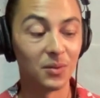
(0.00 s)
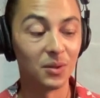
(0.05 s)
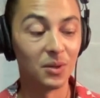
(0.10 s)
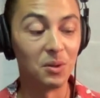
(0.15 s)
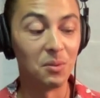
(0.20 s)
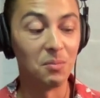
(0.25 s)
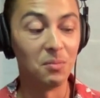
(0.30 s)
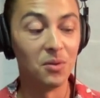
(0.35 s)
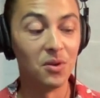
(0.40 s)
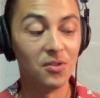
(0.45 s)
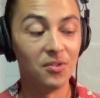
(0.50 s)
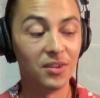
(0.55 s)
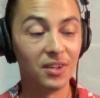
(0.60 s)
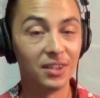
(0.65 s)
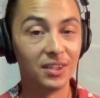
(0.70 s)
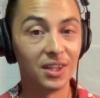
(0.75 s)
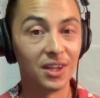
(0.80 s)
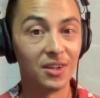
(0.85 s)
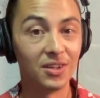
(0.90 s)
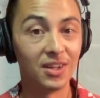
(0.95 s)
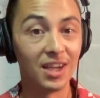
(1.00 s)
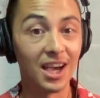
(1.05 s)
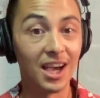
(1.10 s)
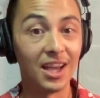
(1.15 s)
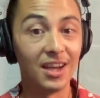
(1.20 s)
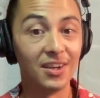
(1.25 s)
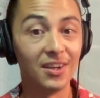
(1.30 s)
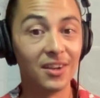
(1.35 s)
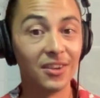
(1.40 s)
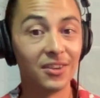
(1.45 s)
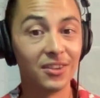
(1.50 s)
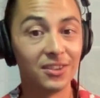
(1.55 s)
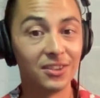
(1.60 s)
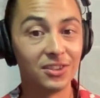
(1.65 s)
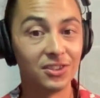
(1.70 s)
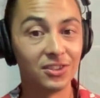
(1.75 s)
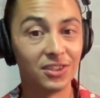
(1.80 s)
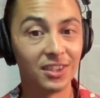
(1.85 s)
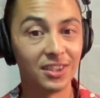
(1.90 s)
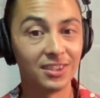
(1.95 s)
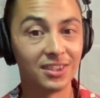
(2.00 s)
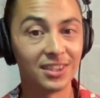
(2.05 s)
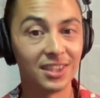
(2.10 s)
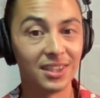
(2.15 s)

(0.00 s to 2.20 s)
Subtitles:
We're going to move it down another string